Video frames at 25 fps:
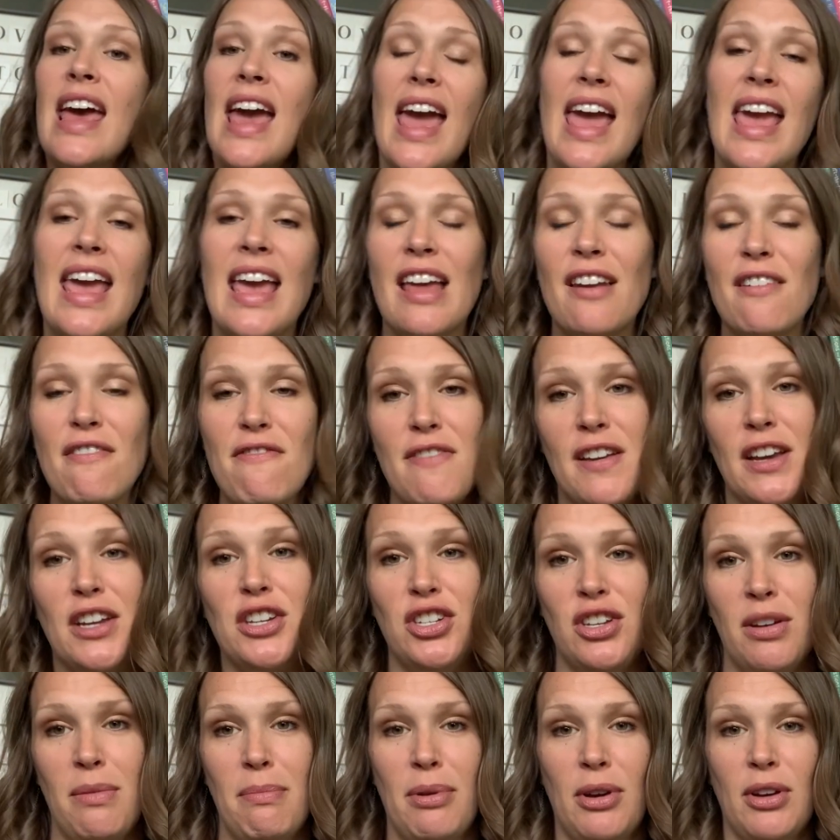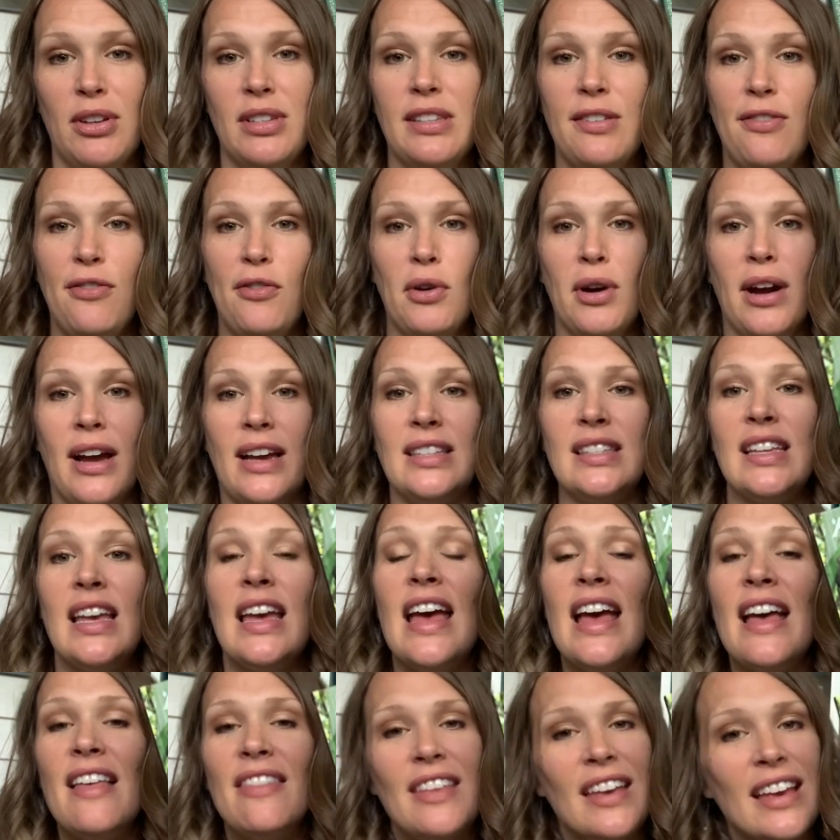and fiction books for us.
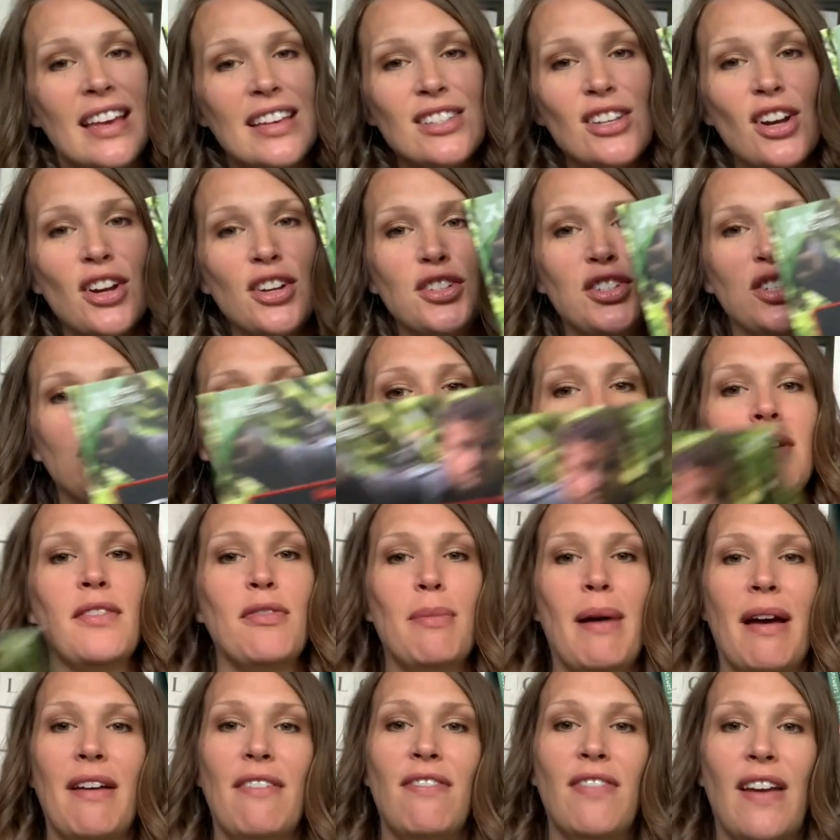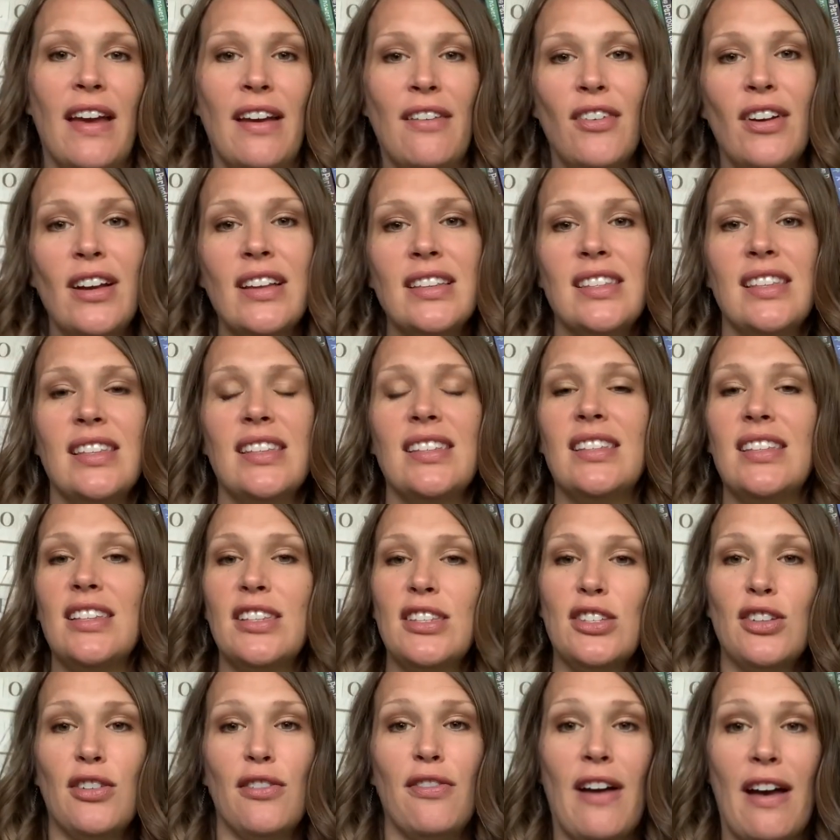These are 2 of my favorites. This is
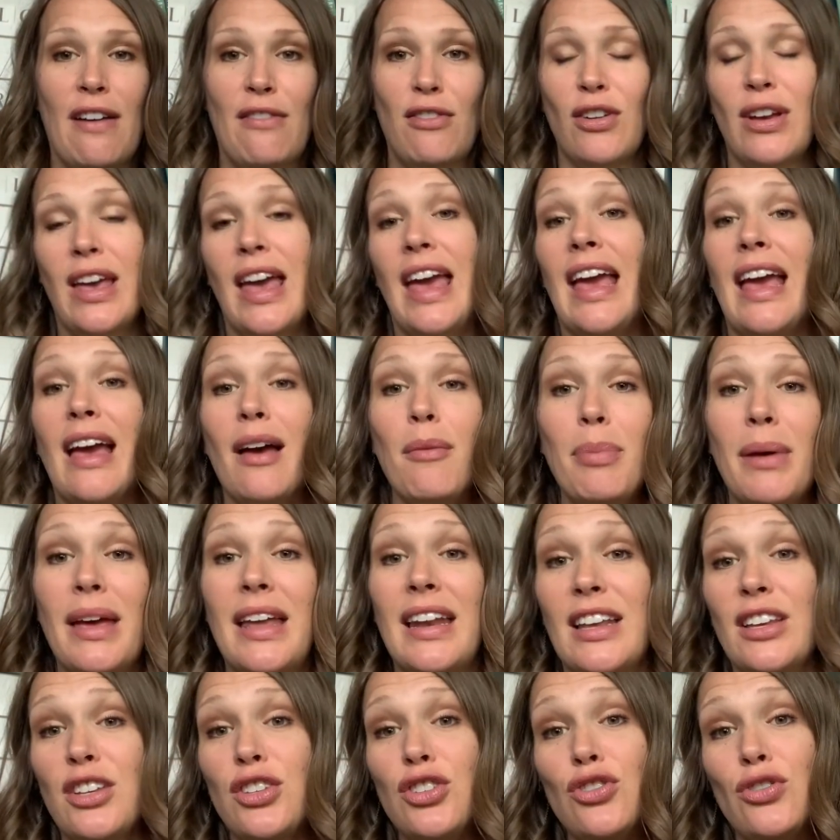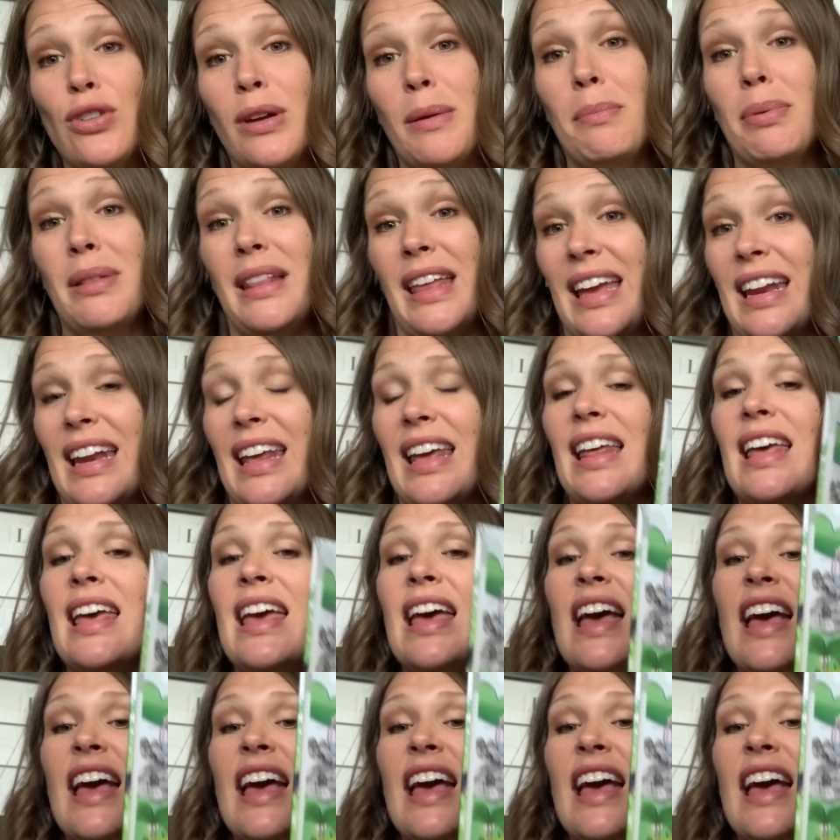Survival Camp and Extreme Planet.